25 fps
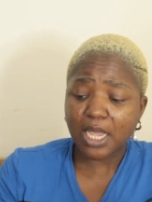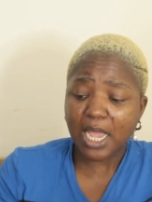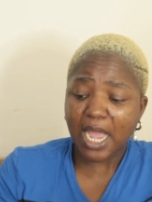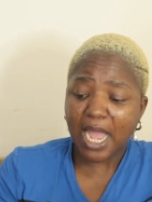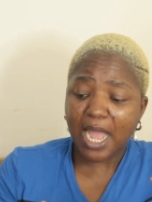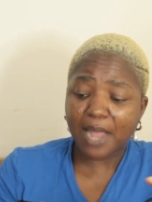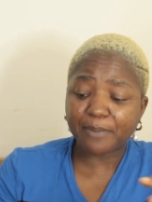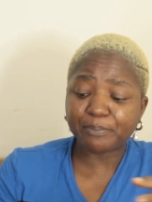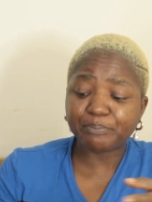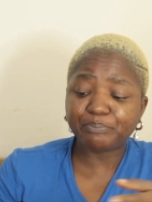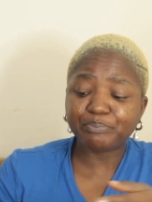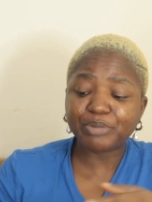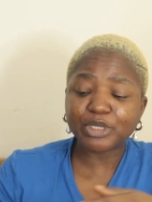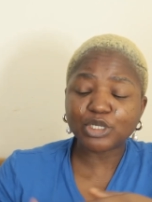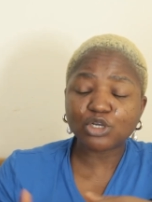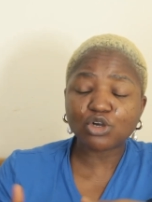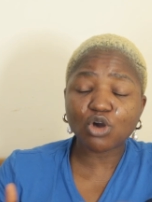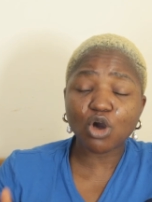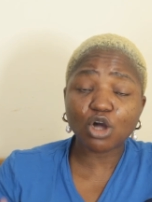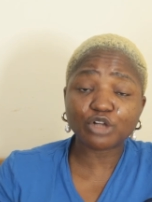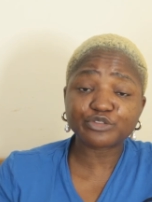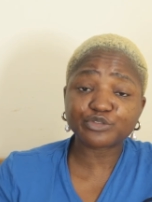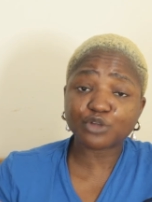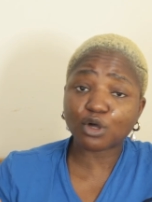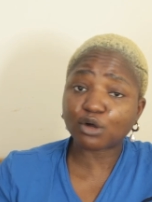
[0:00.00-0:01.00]
And
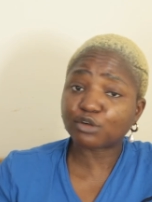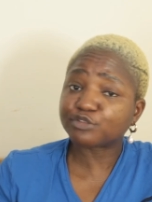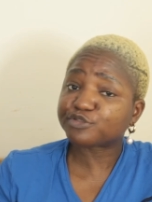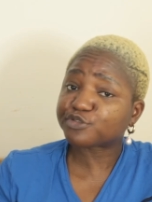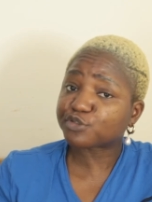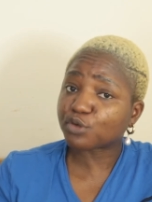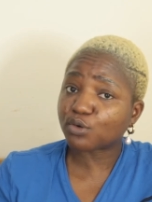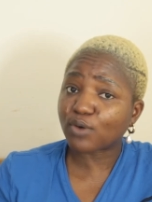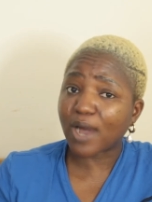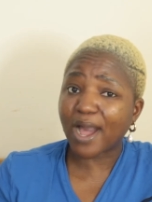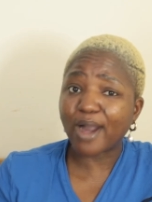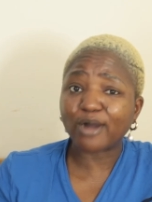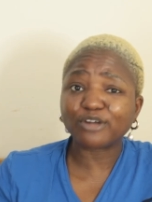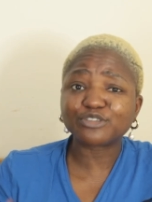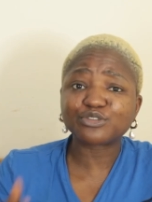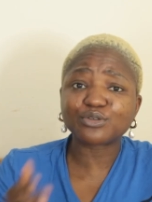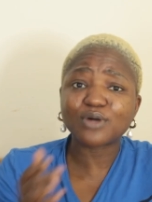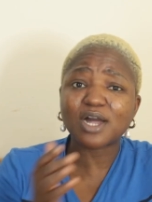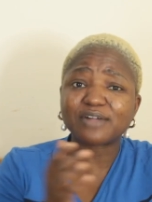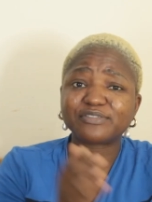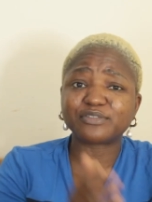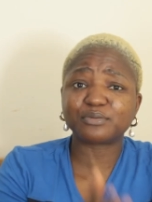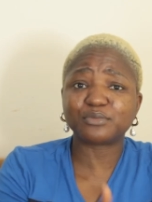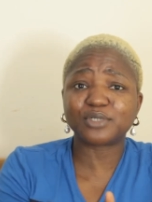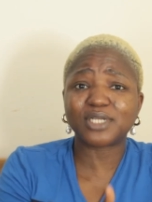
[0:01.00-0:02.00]
because I also
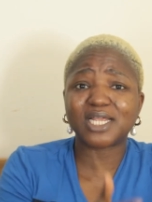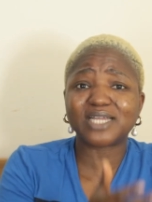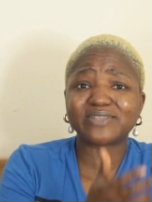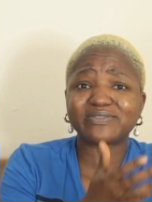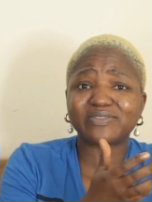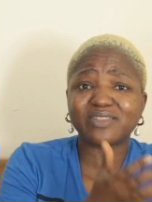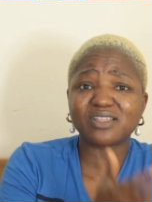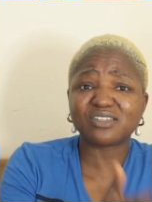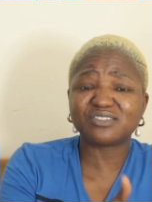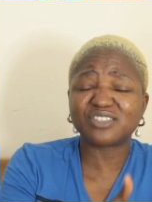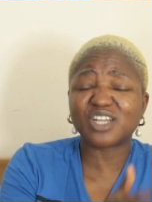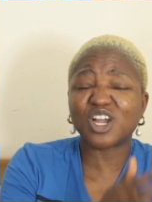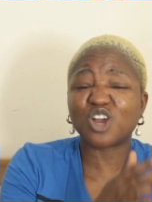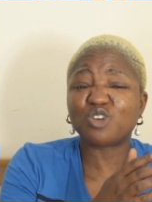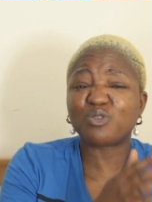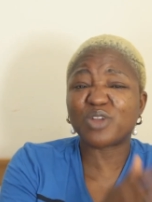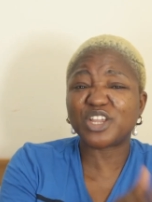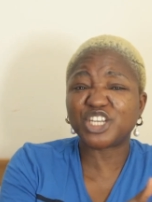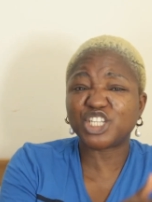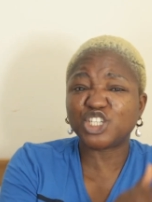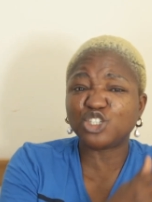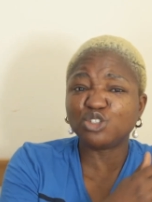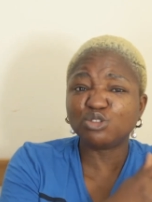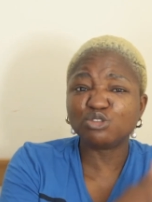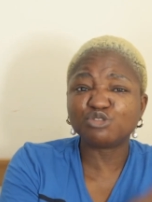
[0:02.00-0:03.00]
have some other things I
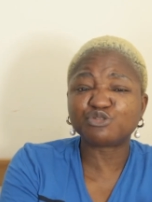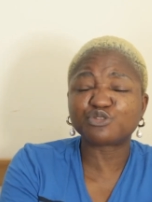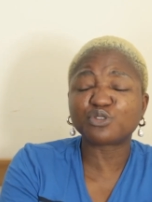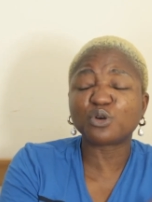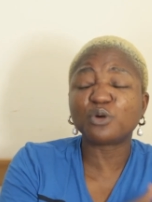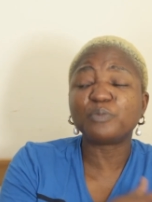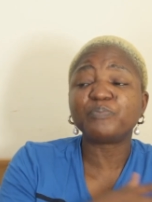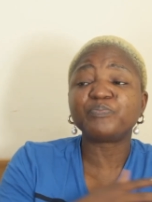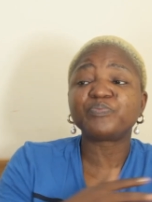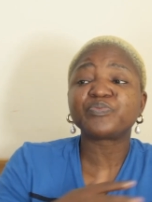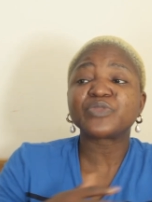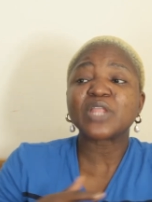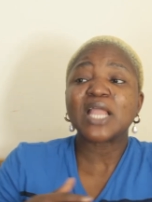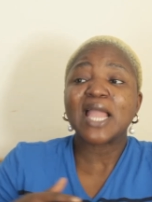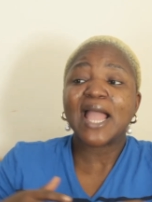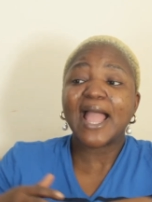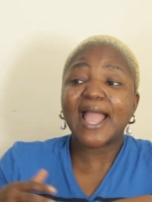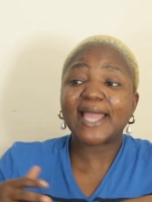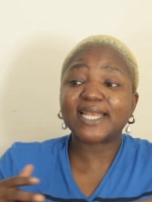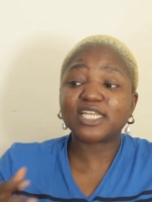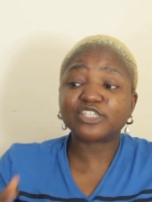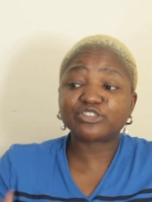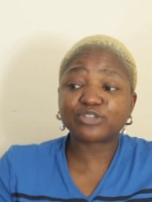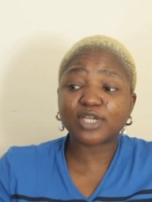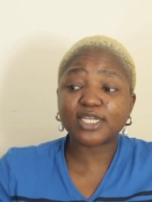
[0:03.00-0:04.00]
already use, so
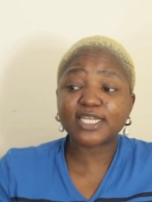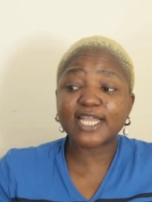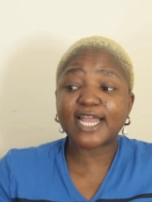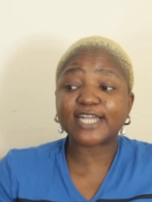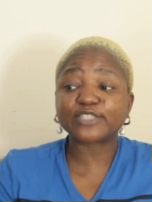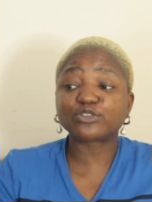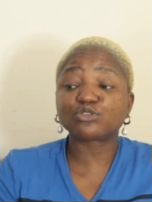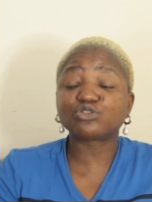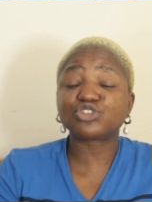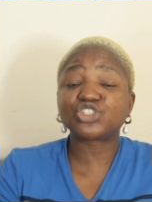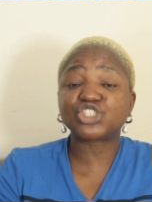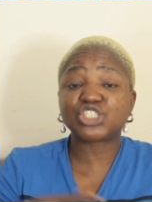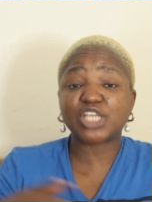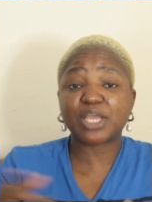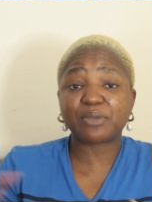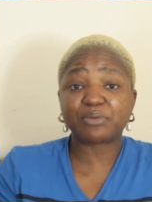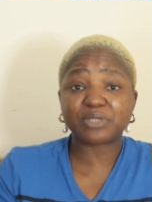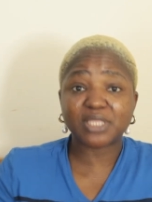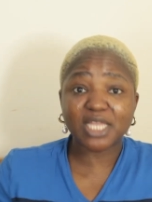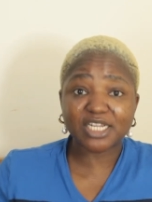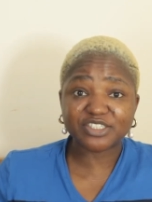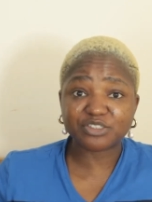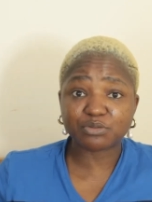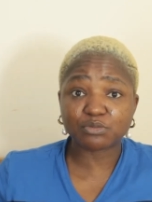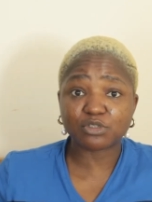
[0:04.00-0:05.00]
I literally had to share
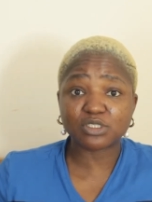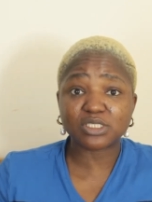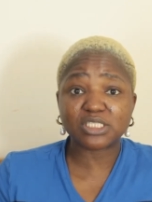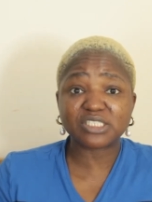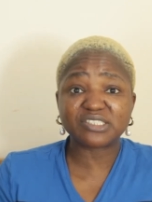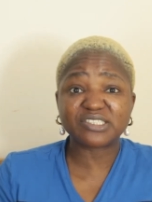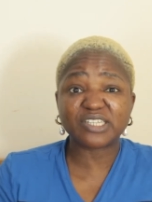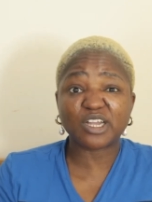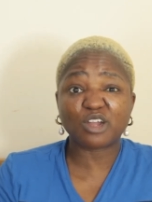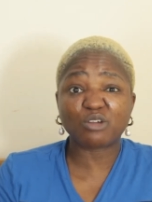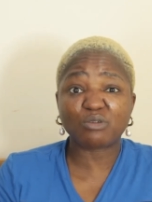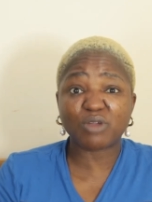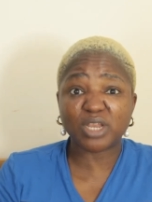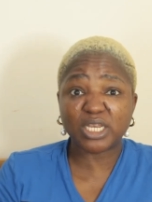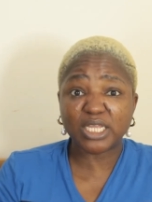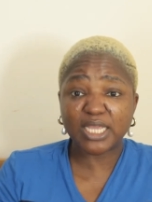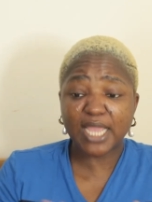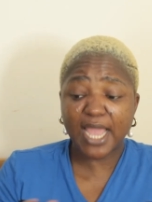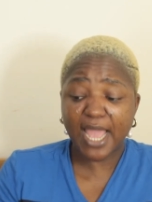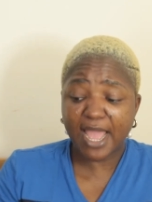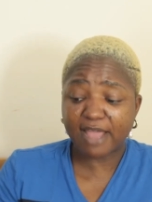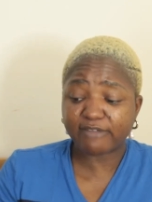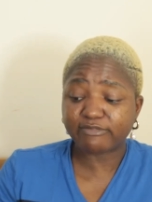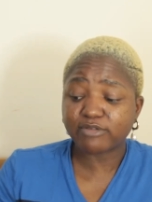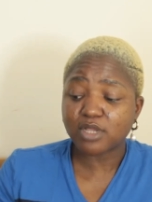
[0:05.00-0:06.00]
with her some of the things I already
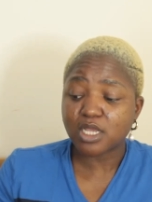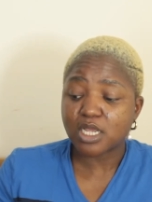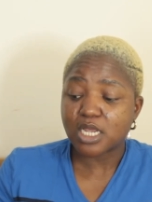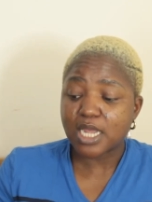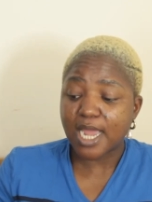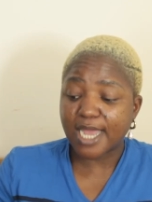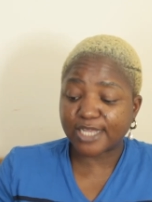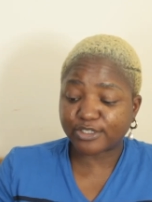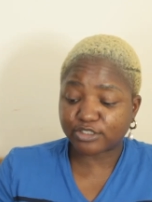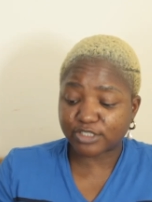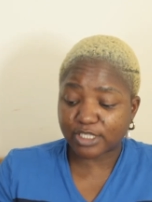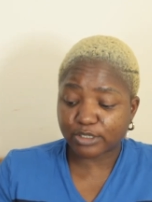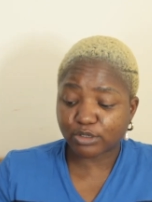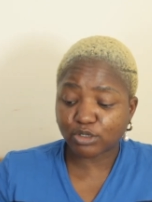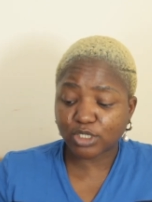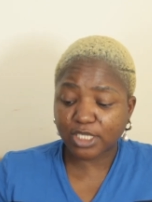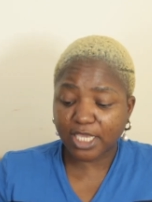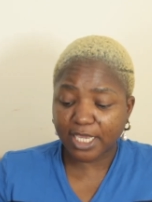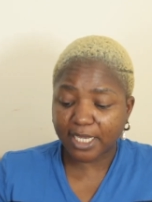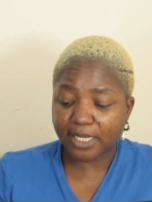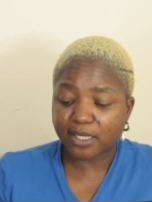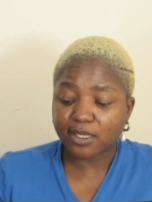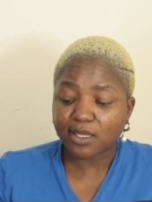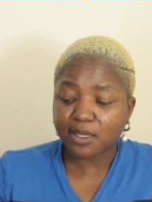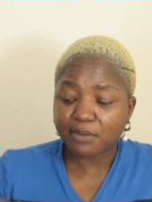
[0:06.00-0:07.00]
have, and she's like,
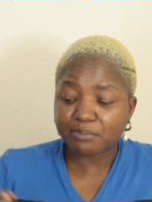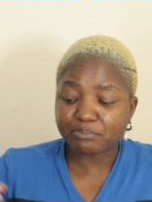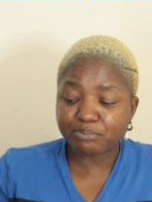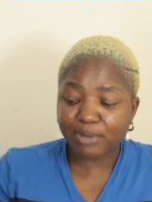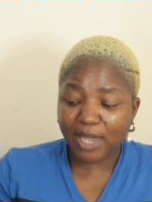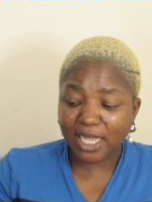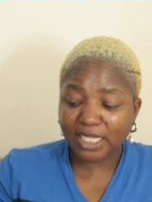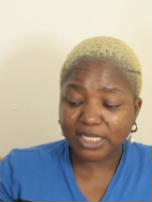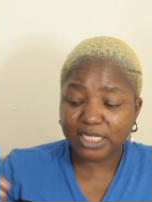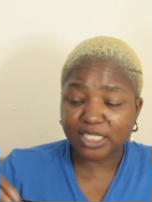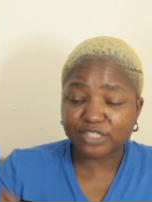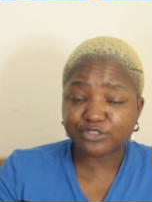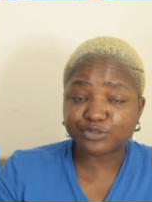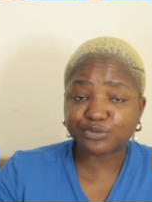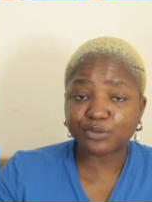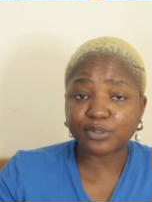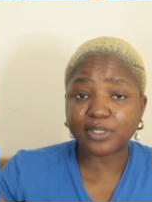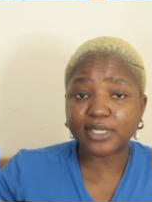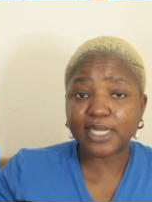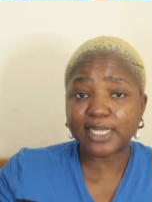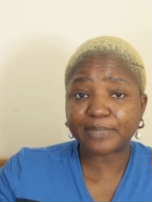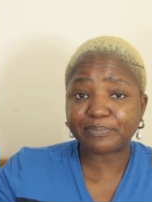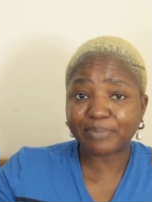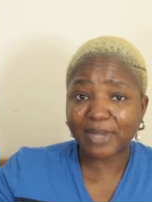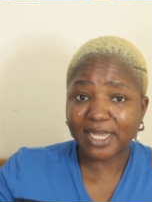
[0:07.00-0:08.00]
okay, buy this
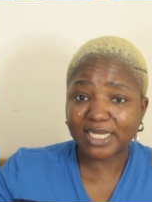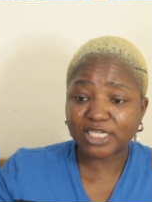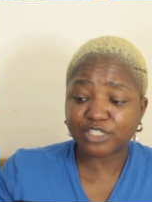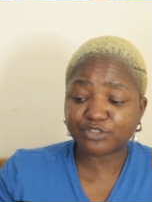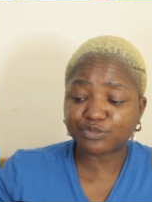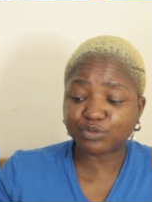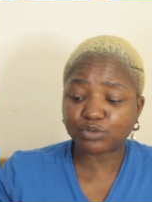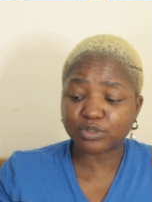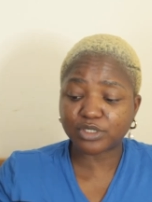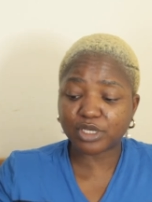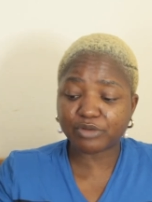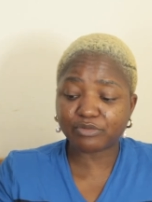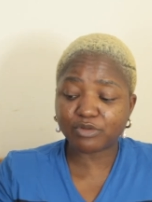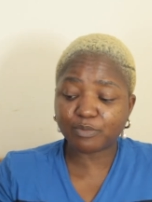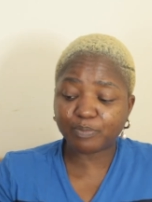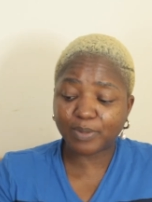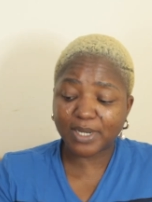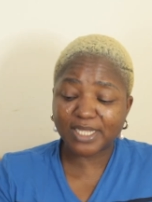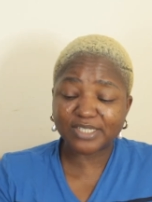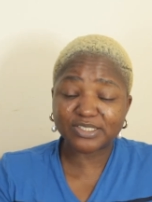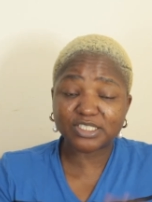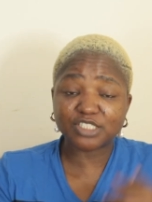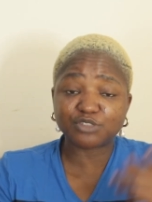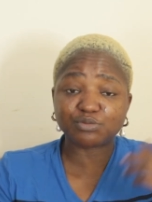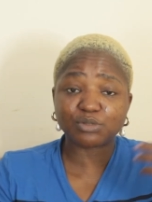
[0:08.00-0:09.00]
one and buy this one, then
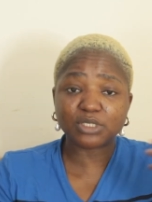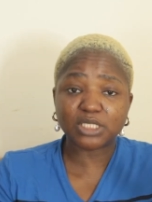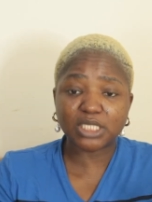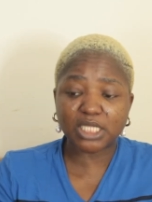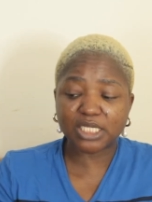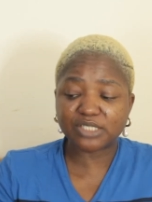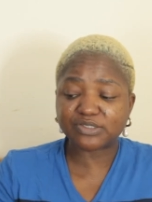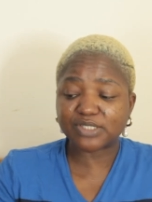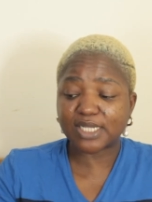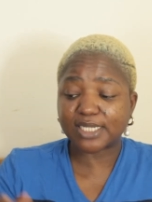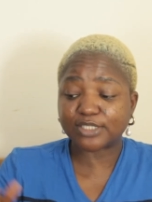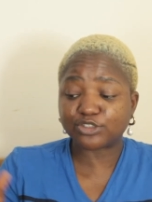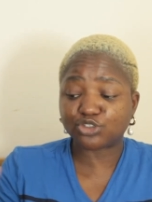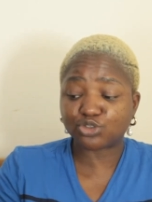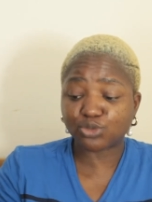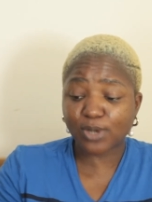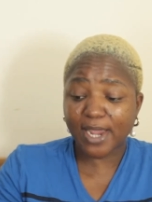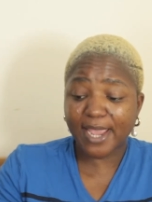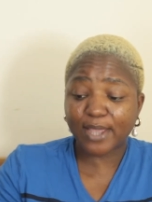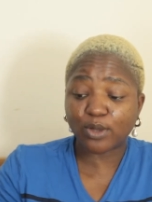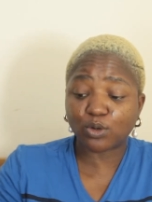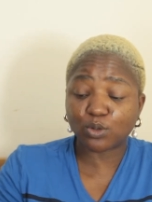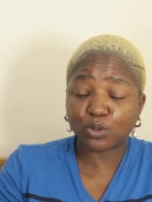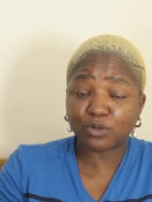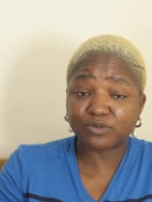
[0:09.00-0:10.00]
replace this with this and
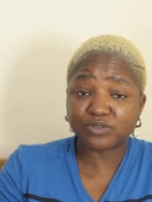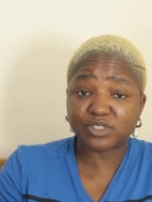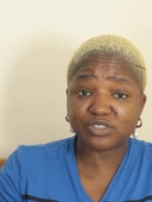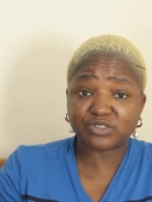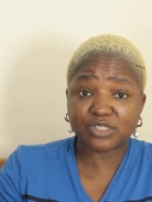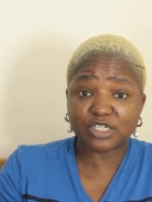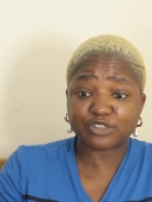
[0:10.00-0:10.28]
try all of this.